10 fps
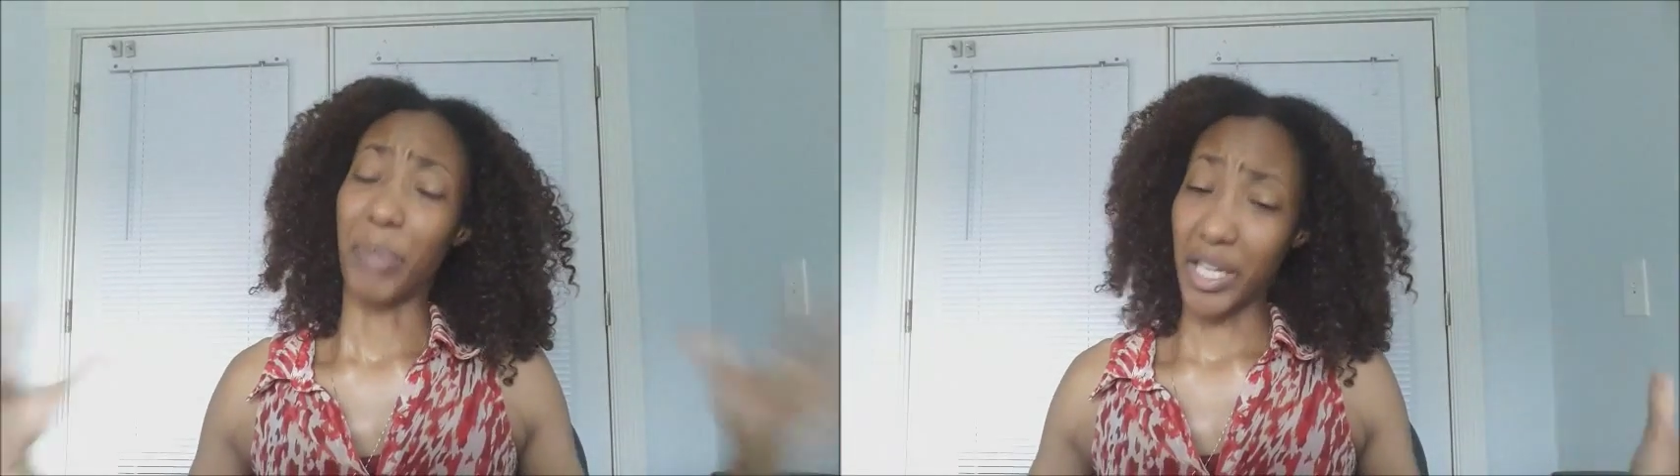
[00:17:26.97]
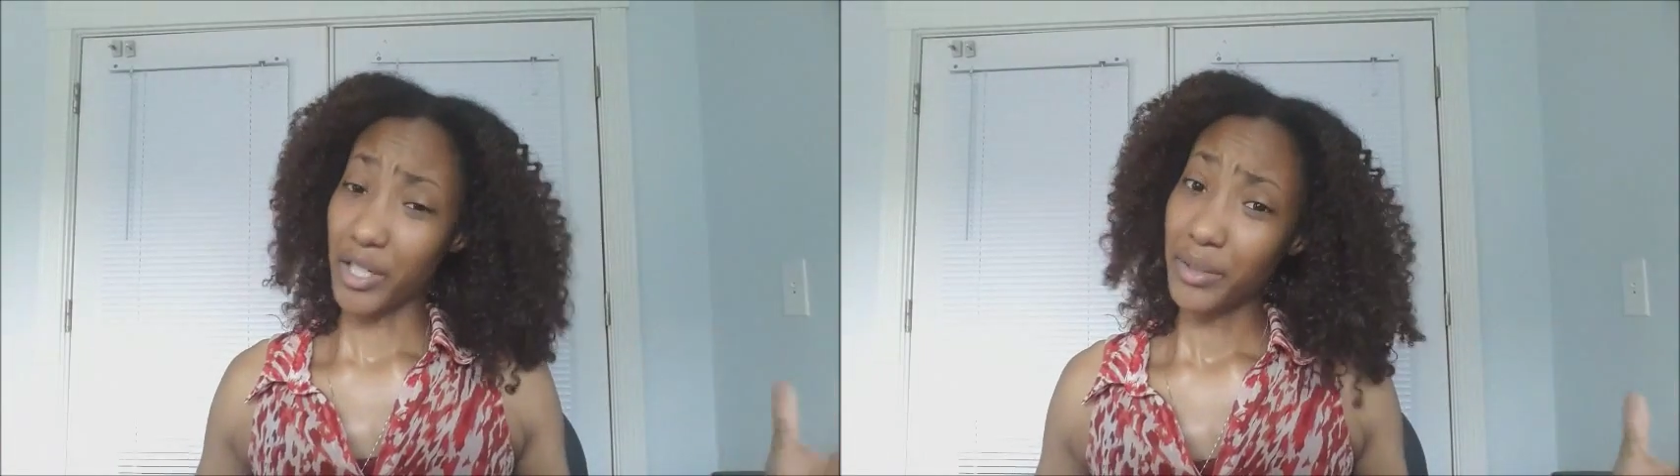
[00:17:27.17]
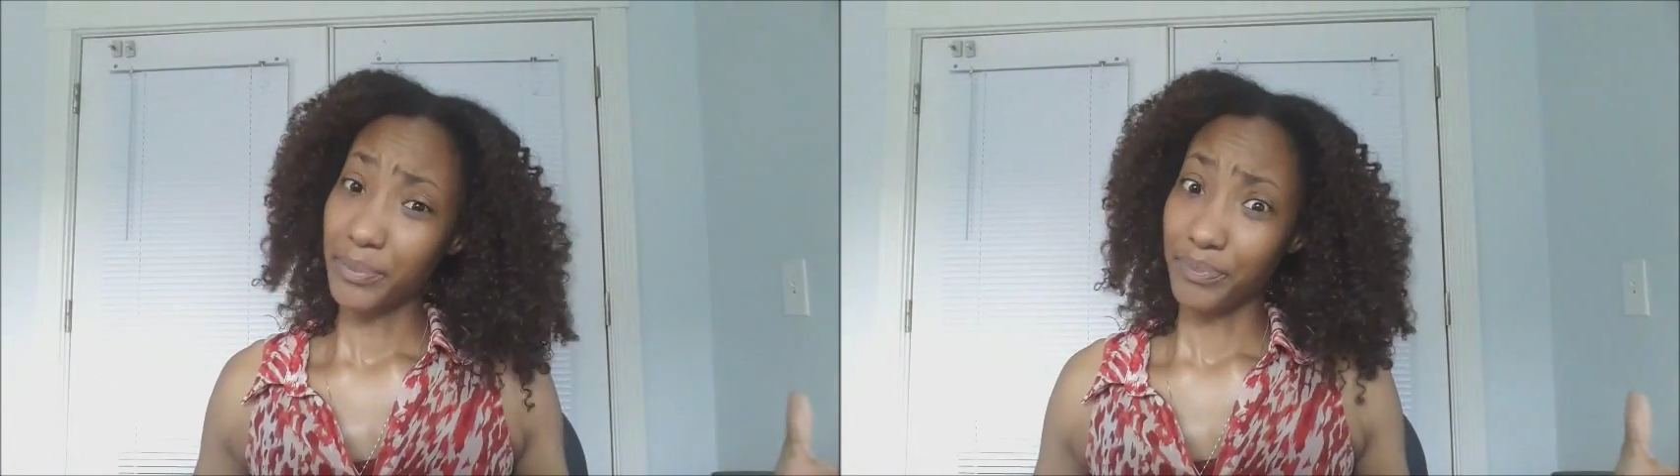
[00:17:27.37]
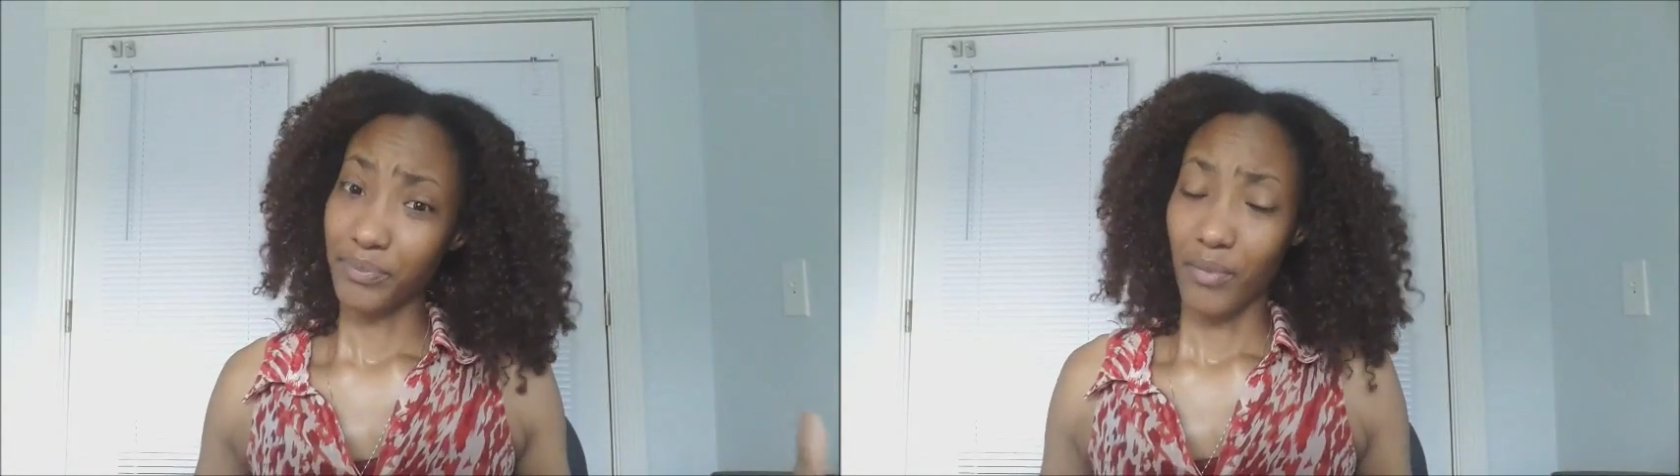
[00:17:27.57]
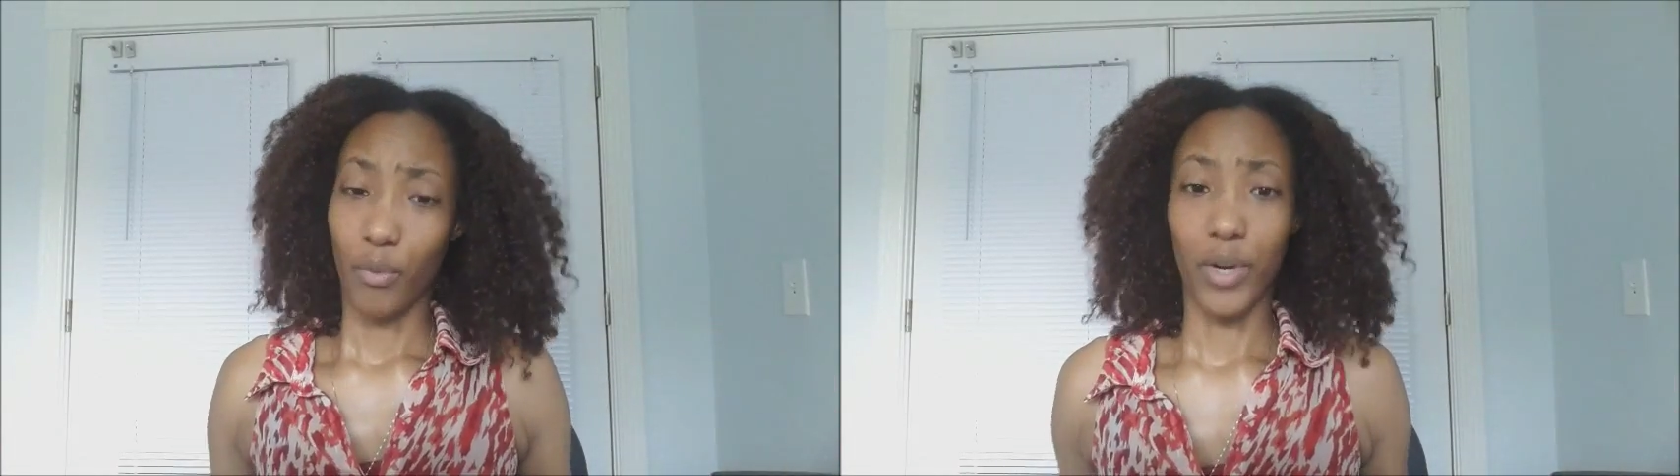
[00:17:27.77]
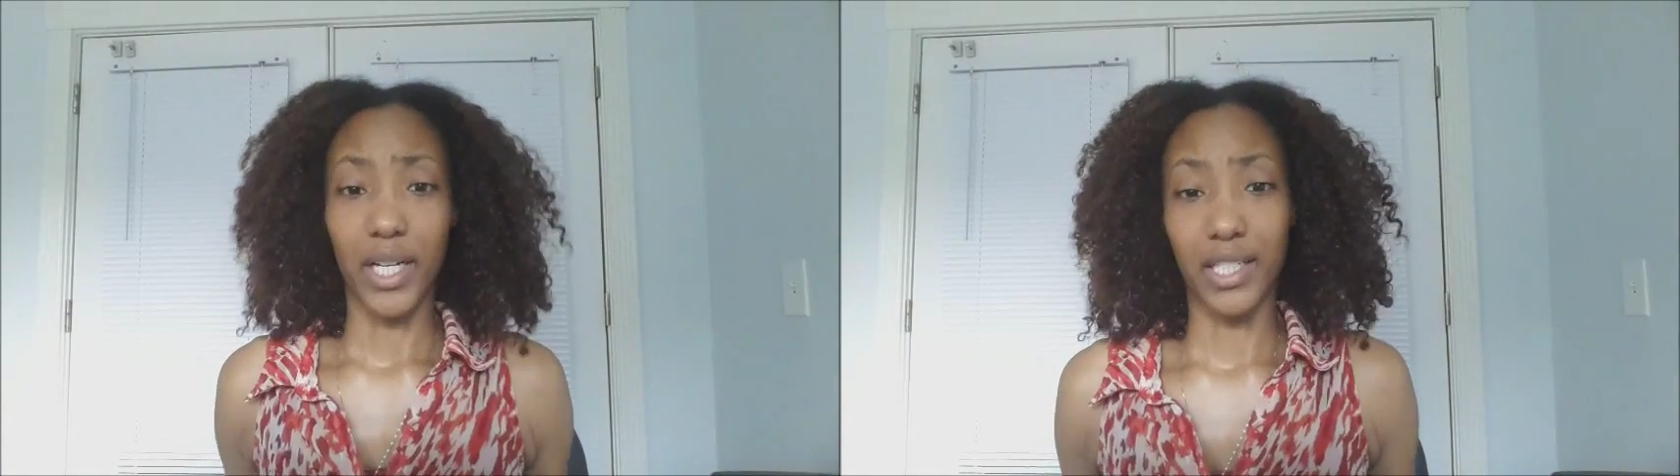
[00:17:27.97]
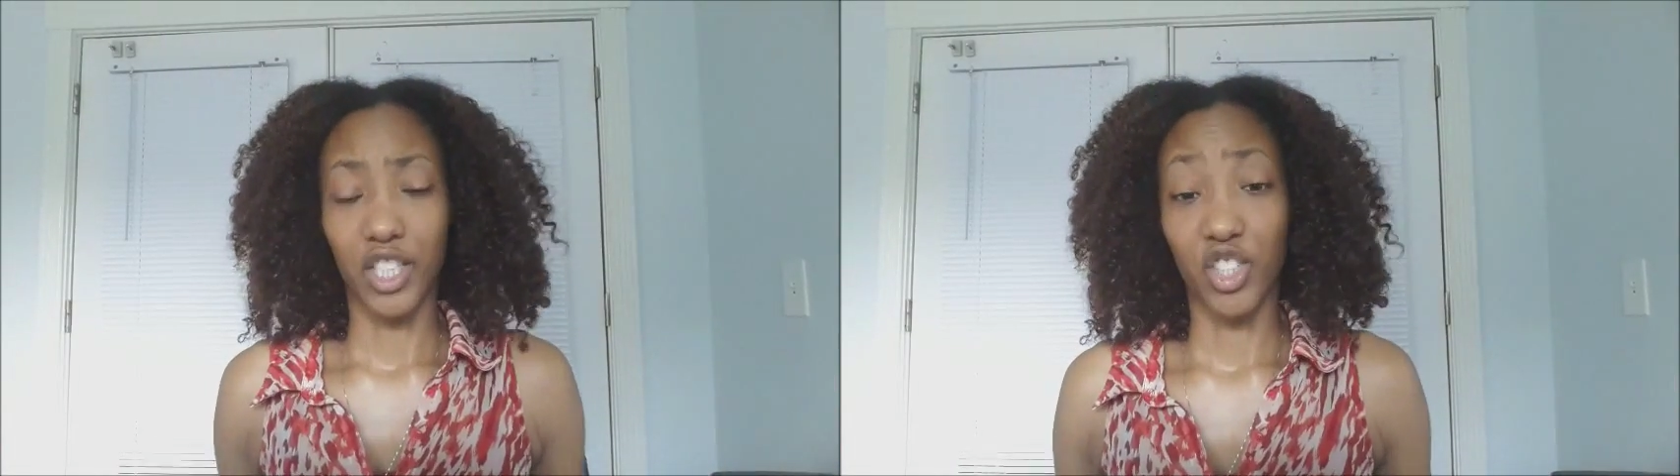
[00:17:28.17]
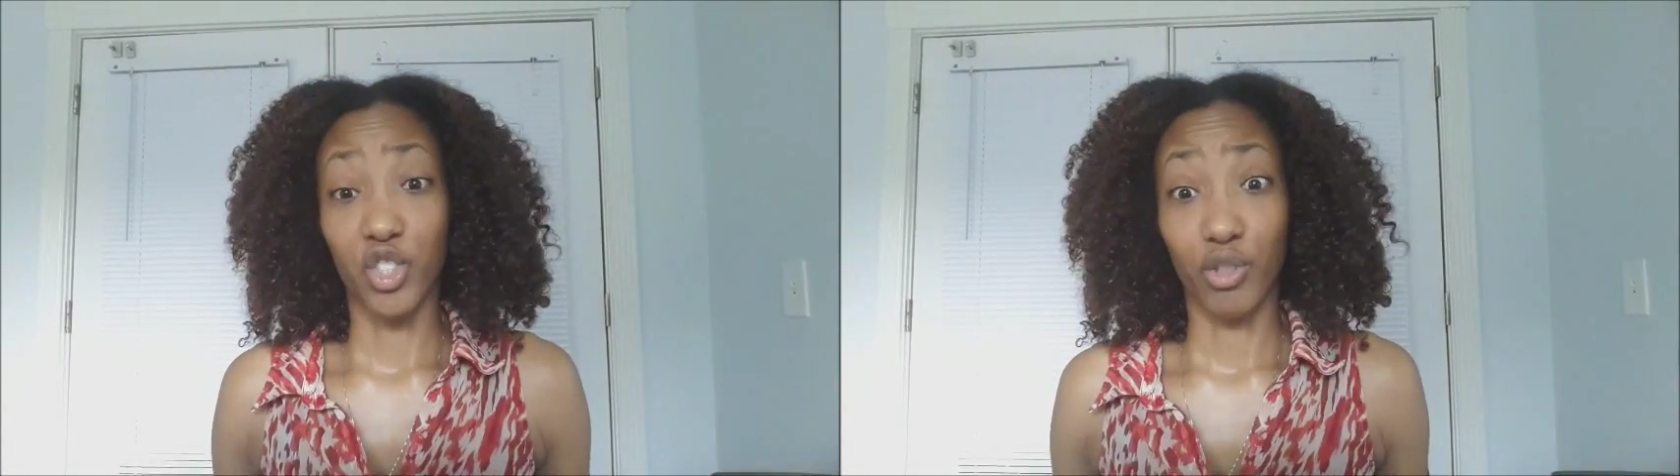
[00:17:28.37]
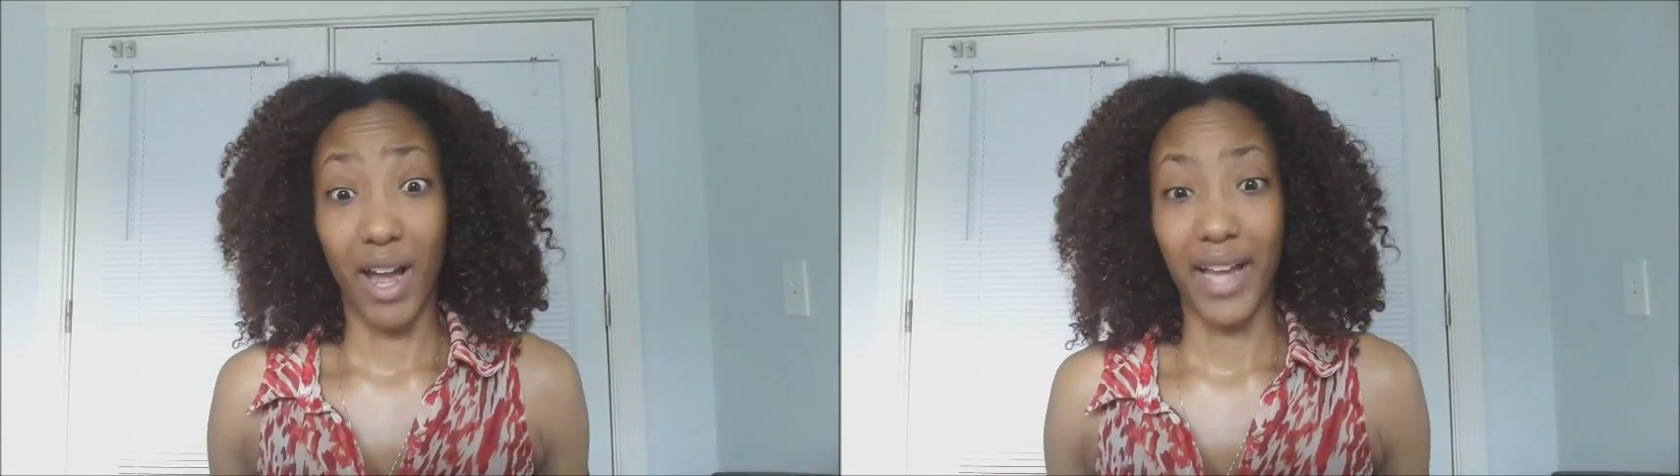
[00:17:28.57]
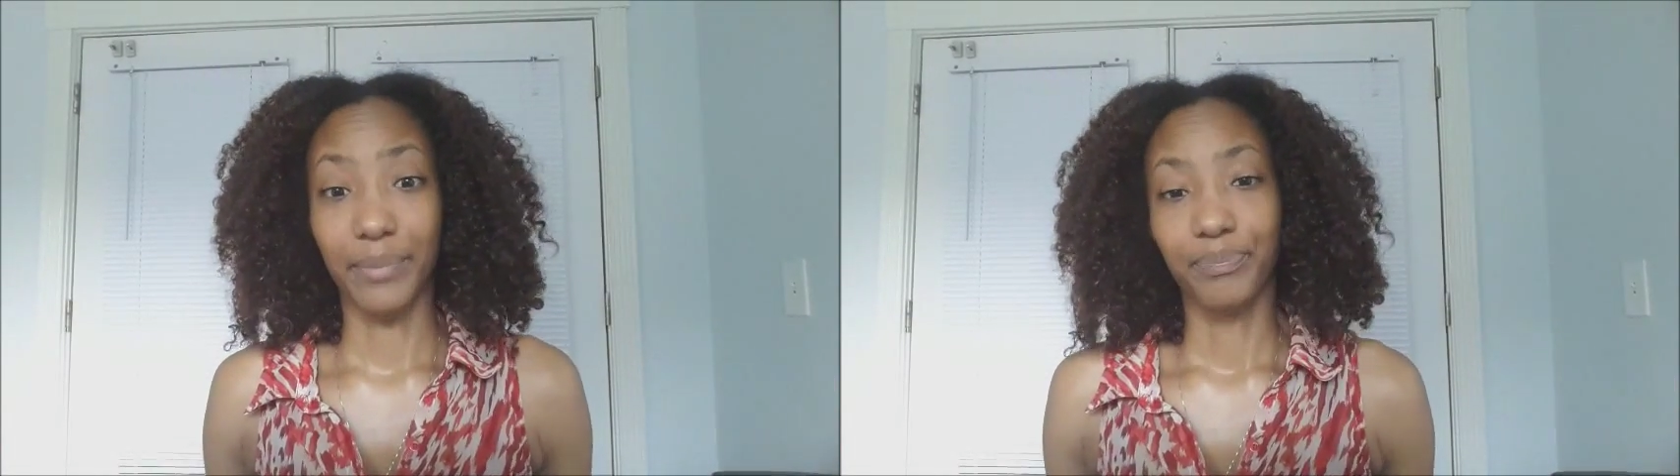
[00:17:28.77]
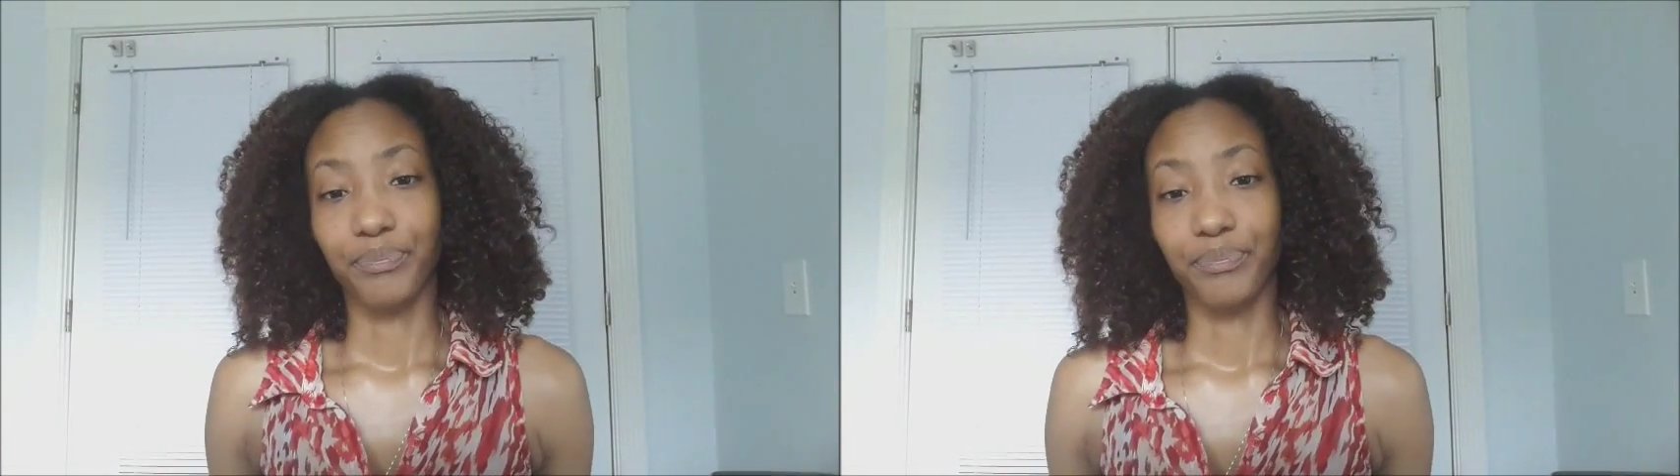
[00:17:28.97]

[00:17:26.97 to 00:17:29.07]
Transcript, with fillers: bigger when it's dry.